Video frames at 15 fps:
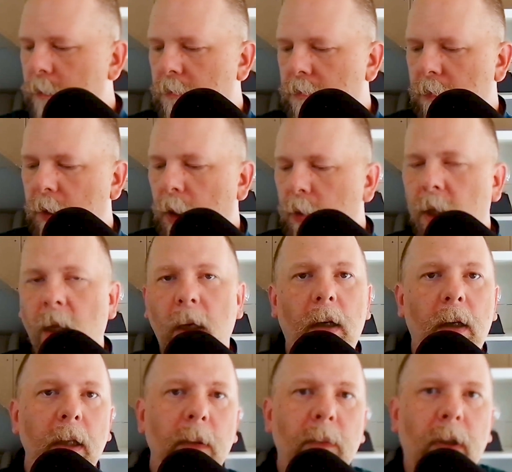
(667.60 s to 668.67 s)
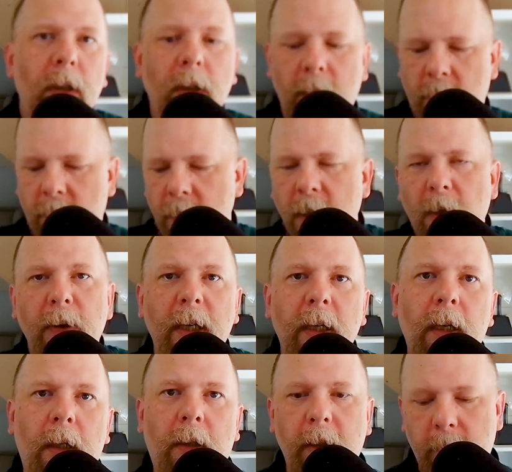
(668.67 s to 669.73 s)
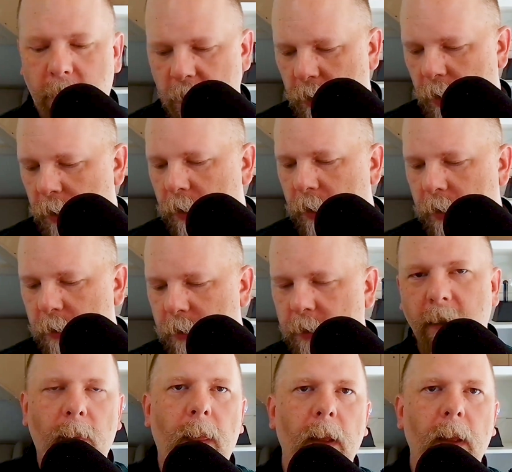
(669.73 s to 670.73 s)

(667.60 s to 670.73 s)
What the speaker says: No color in the book. You don't need color in a book like this.